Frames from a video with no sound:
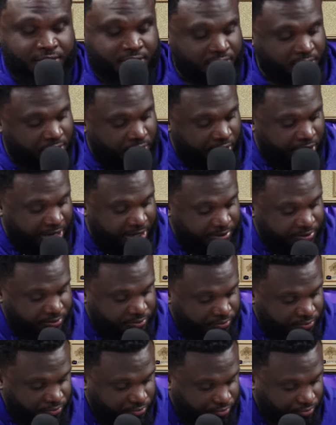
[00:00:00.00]
Go ahead.
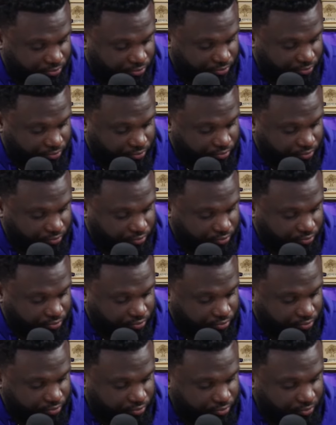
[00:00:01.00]
Provided her
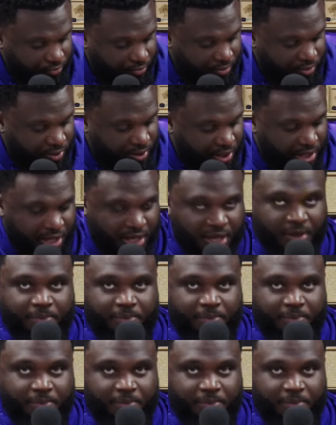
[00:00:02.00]
meat in the summer.